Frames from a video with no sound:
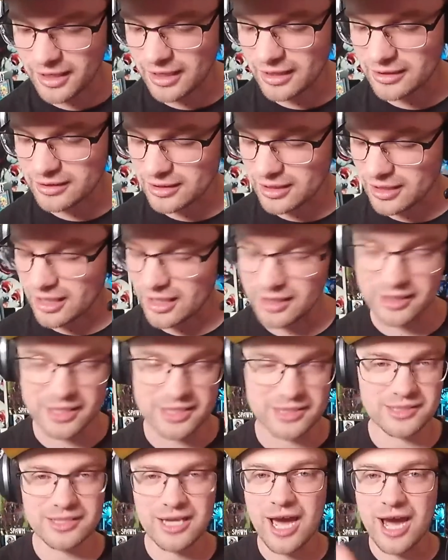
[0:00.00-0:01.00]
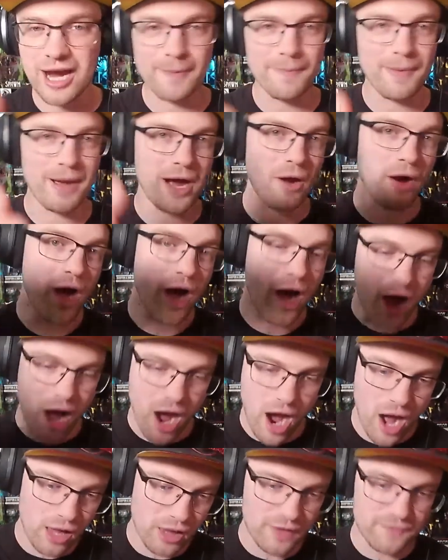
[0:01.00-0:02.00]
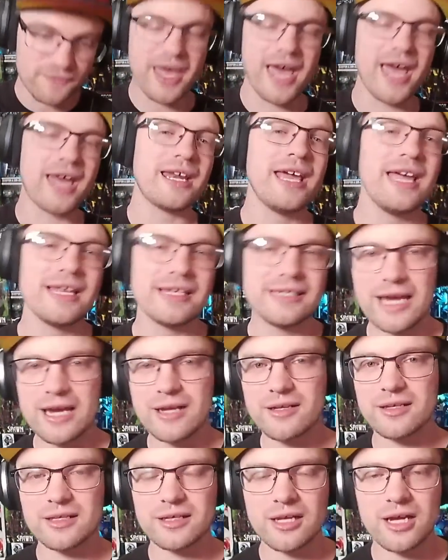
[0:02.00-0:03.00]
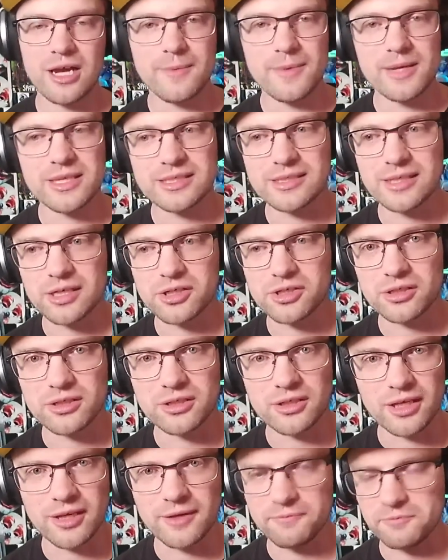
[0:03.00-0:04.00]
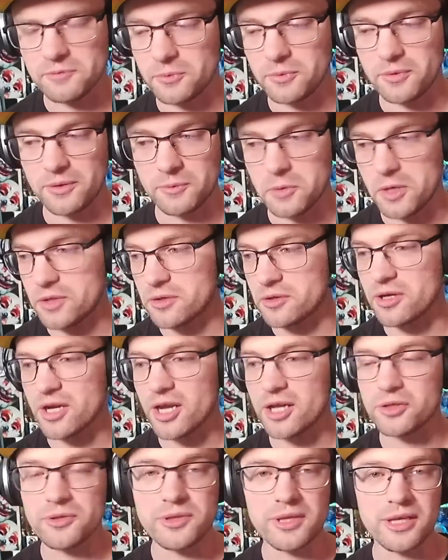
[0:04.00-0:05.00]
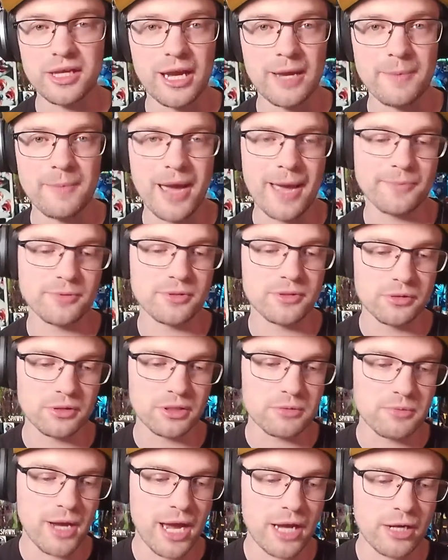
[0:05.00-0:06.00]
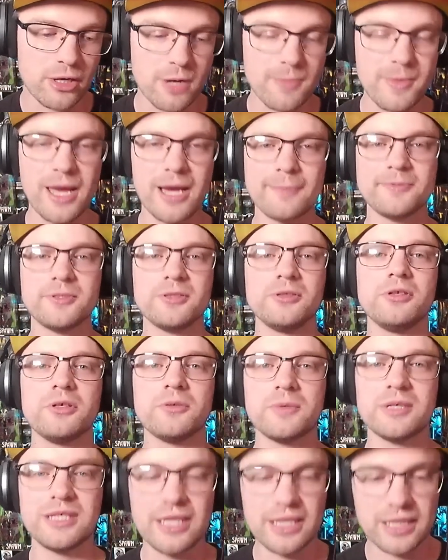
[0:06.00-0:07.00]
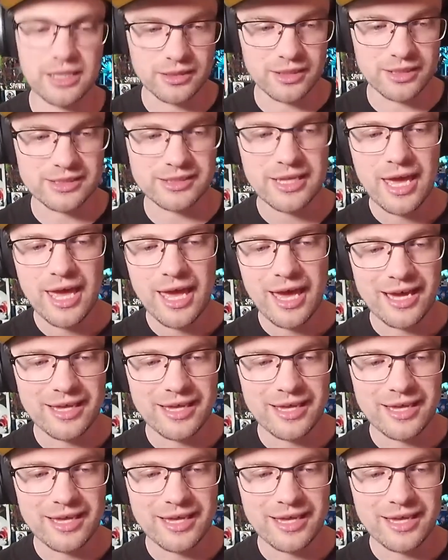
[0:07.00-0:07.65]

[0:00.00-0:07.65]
And let's talk about all of that down in the comments section, whether or not you think I'm absolutely right or I'm absolutely ridiculous.